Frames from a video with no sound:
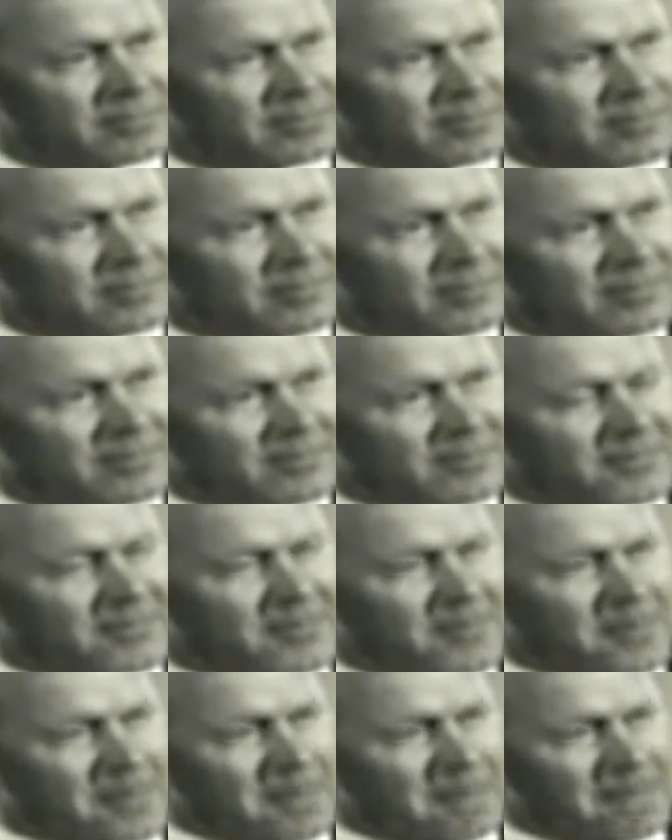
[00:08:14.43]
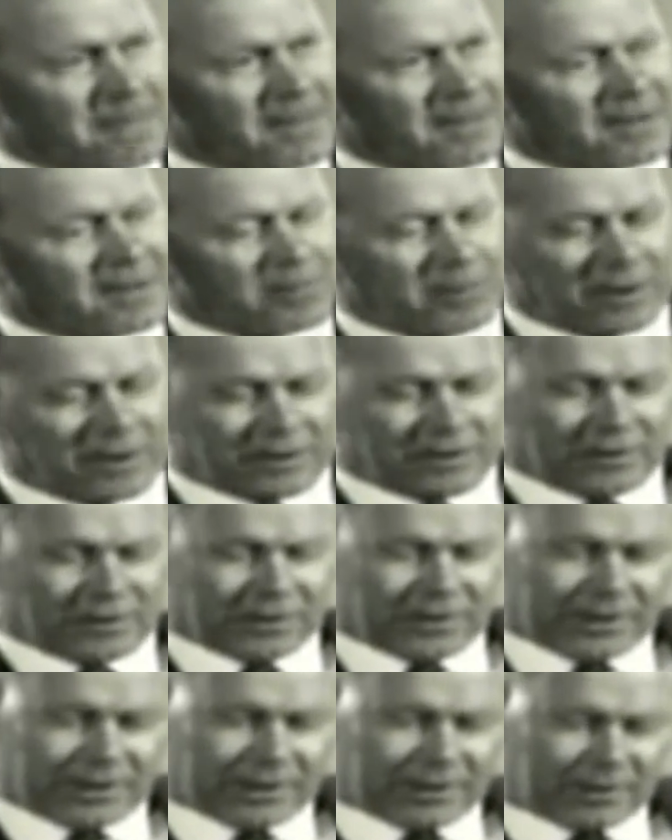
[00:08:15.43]
I'm breathless. Well, you're
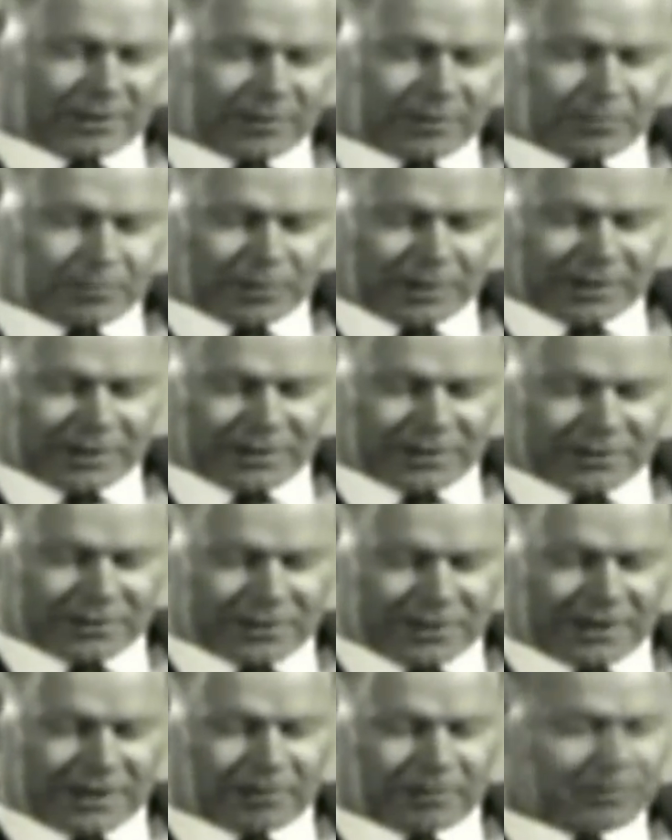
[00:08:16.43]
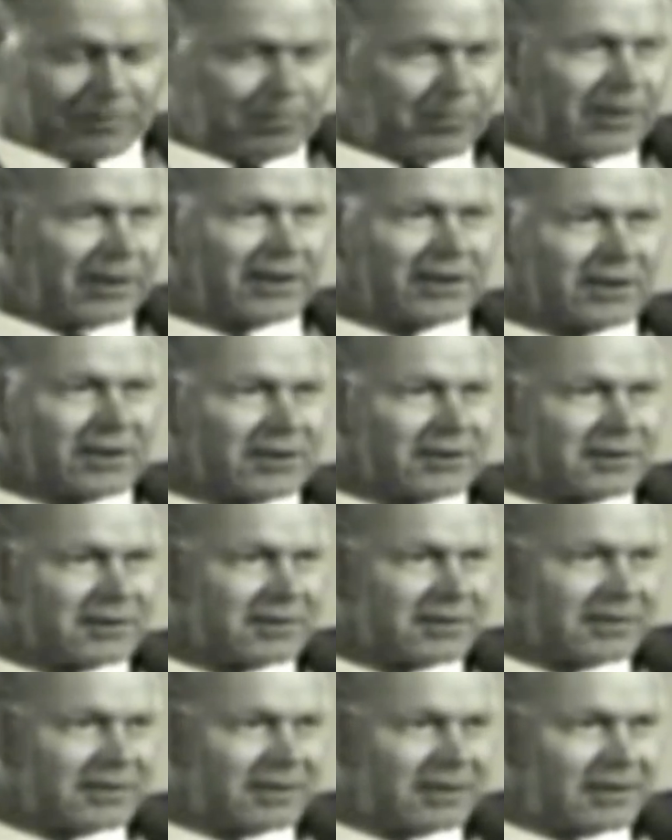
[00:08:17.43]
not only breathless, I was breathless.
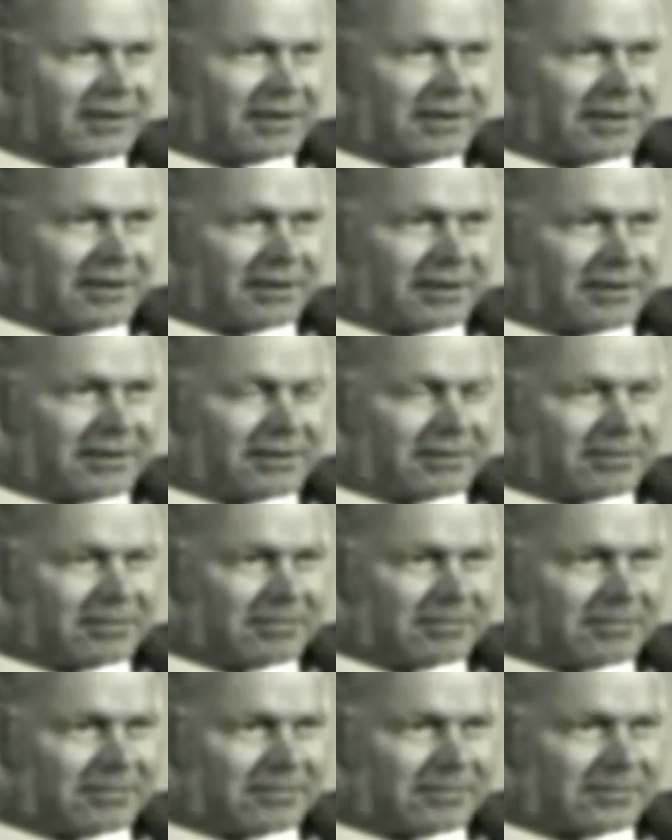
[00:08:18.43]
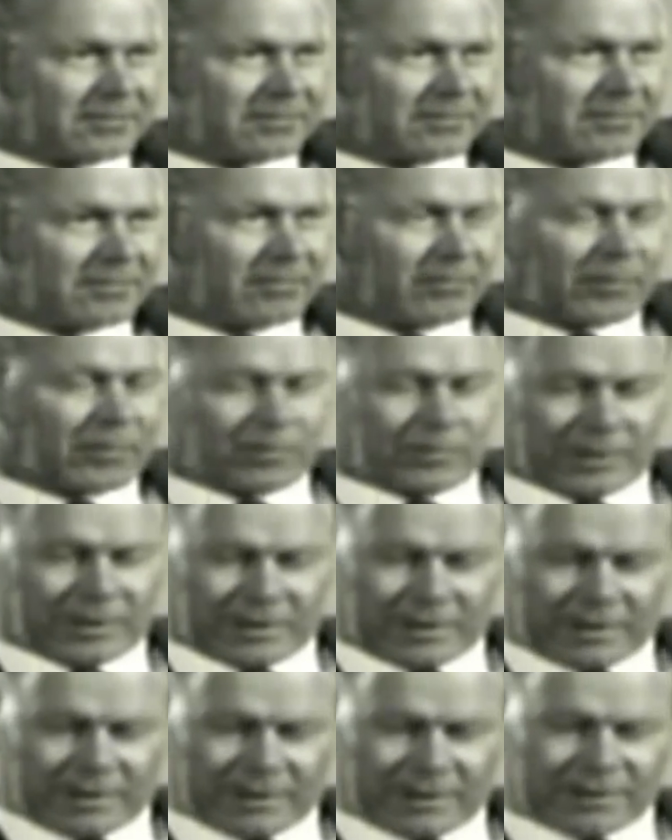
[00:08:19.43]
But I'm cynical, too.
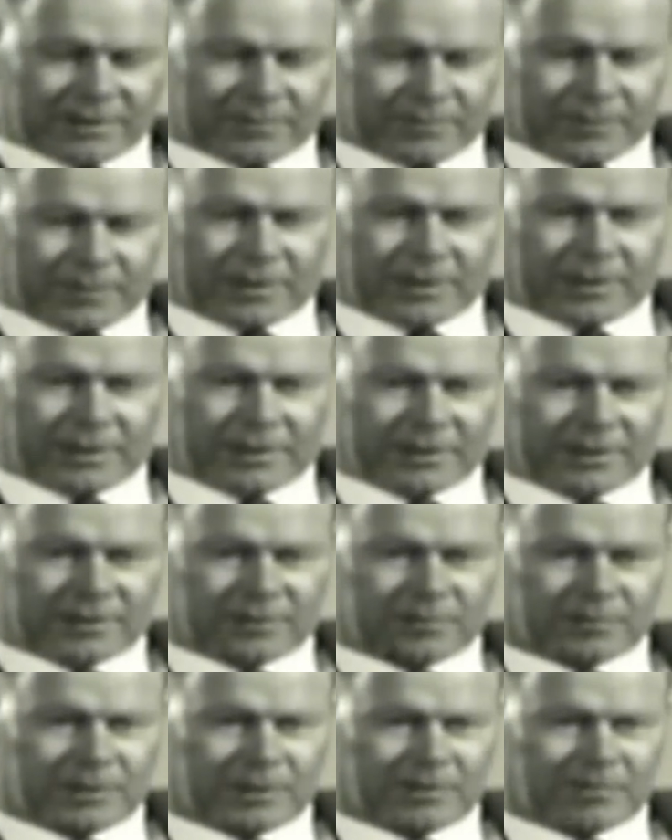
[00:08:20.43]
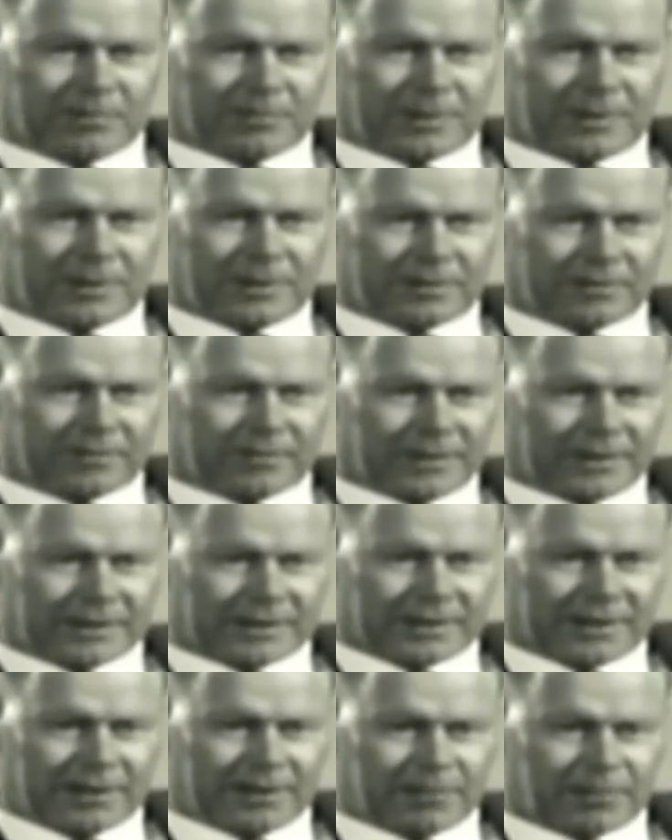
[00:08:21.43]
Well, that's fine. That's the way to be. In
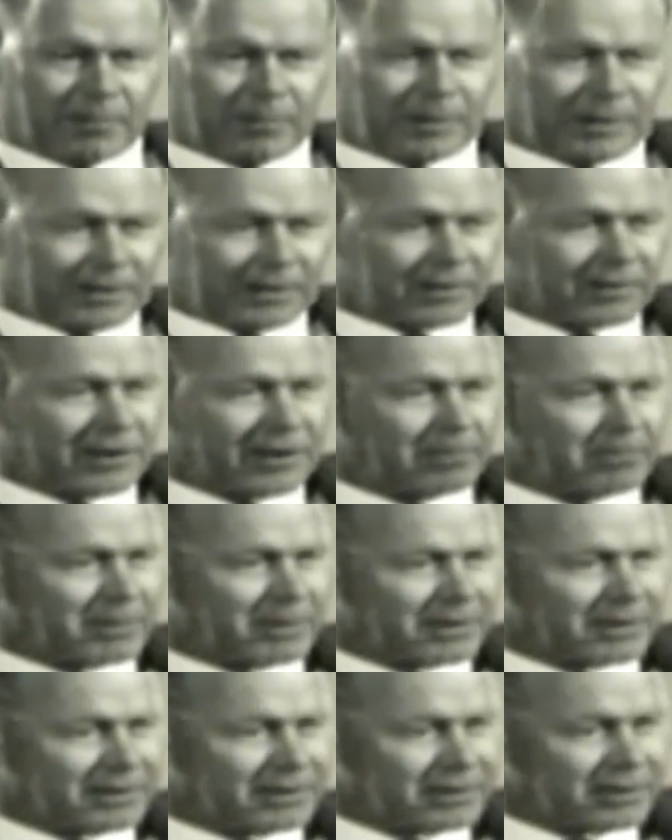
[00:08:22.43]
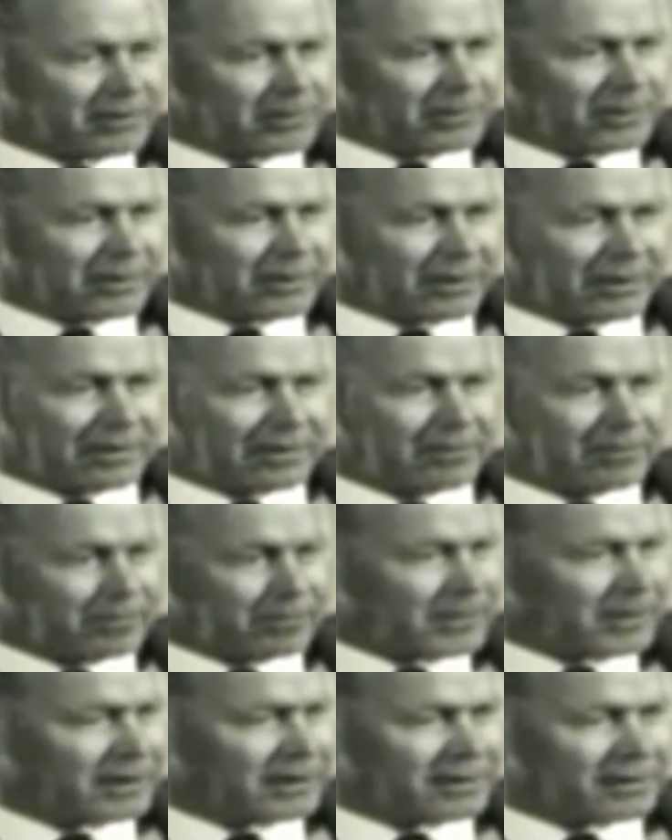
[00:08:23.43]
fact, I'm a bigger skeptic than you are of
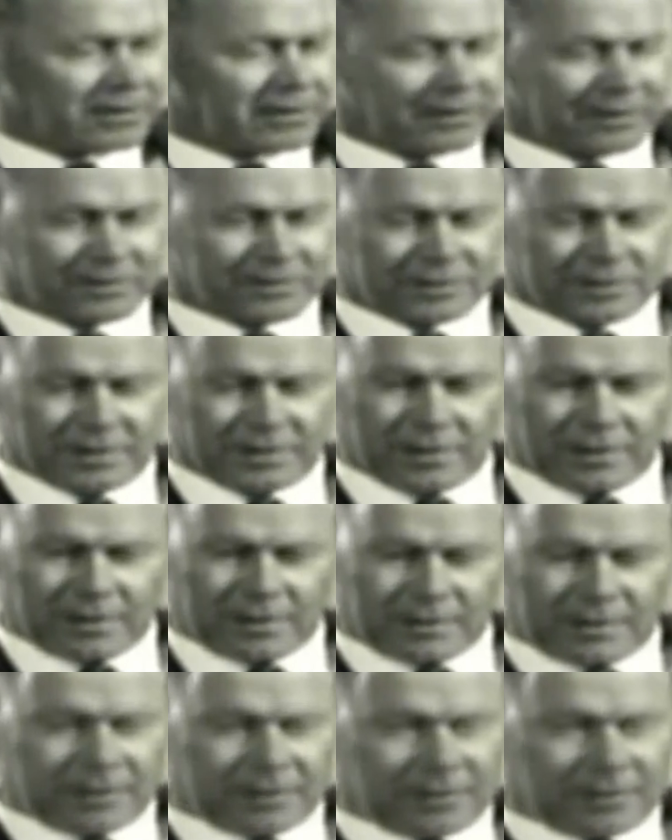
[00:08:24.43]
many things. I'm an